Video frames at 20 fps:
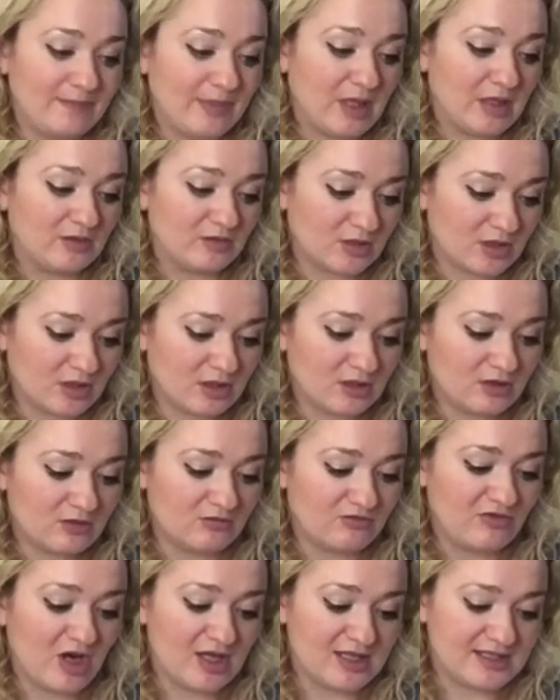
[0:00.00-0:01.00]
bulk
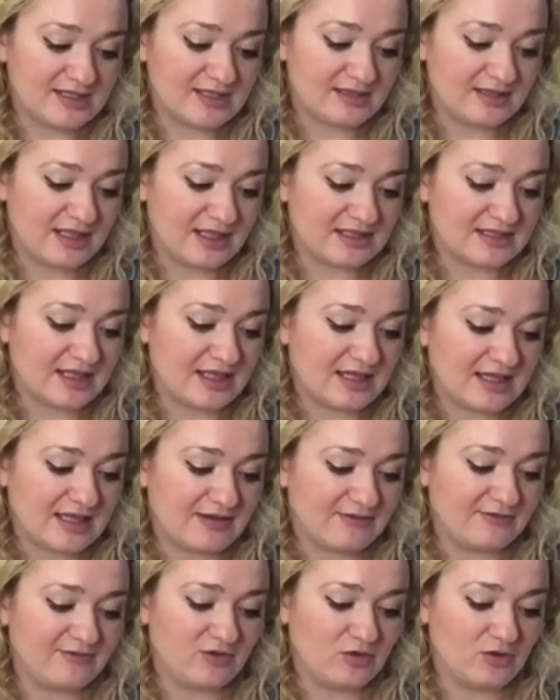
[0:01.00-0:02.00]
rice and things like
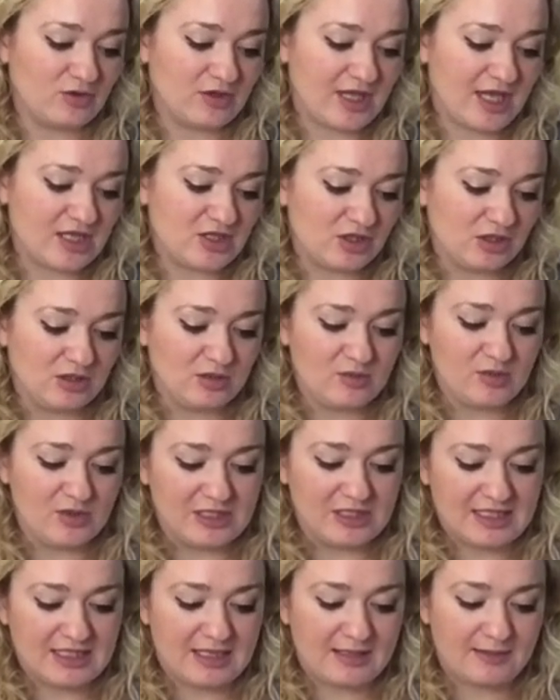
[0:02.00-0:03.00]
that for the Asian
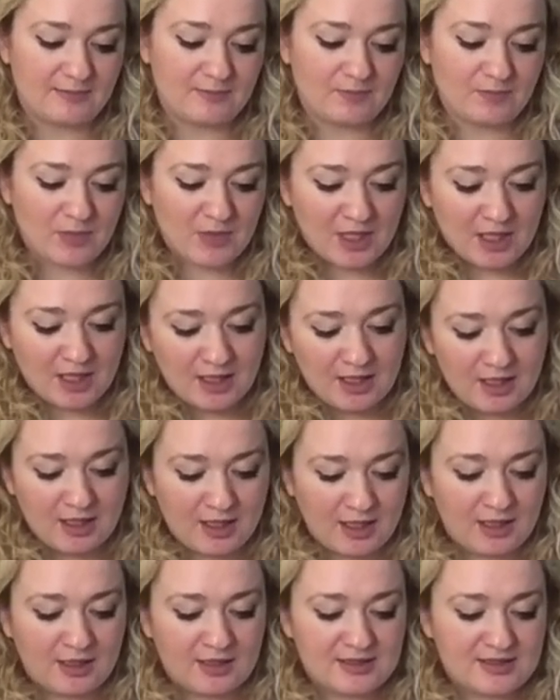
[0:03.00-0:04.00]
community.
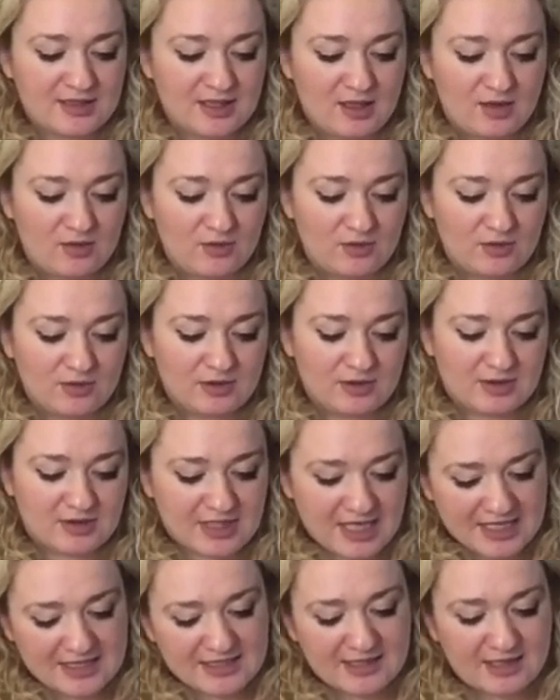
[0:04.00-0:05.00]
So
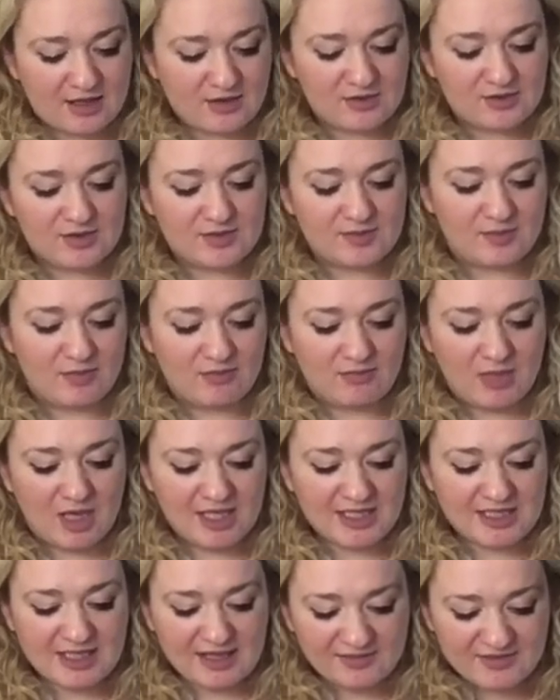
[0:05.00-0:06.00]
Tesco's
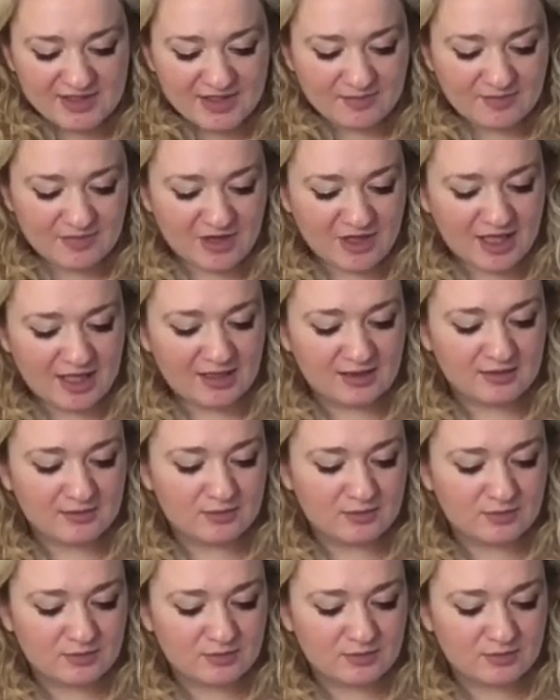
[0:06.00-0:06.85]
might have something,